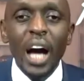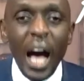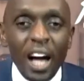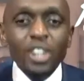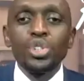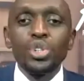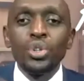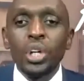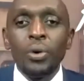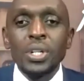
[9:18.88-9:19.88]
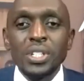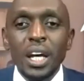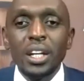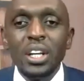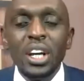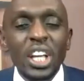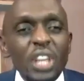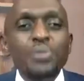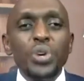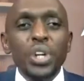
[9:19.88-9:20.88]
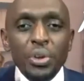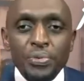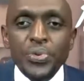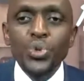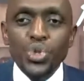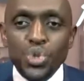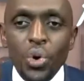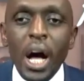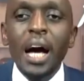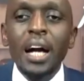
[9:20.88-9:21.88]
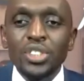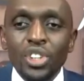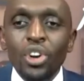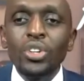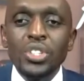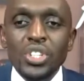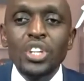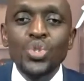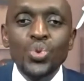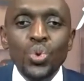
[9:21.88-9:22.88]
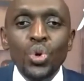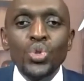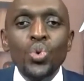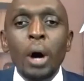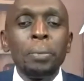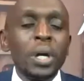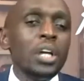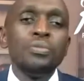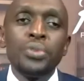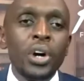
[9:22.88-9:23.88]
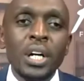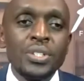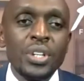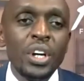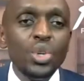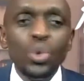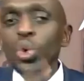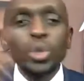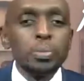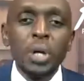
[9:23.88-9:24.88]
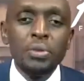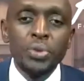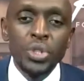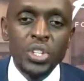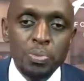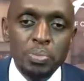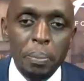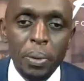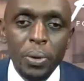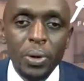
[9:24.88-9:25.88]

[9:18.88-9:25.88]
action on our side. If we refuse to act, God says to those who are praying for us, do not pray for these people.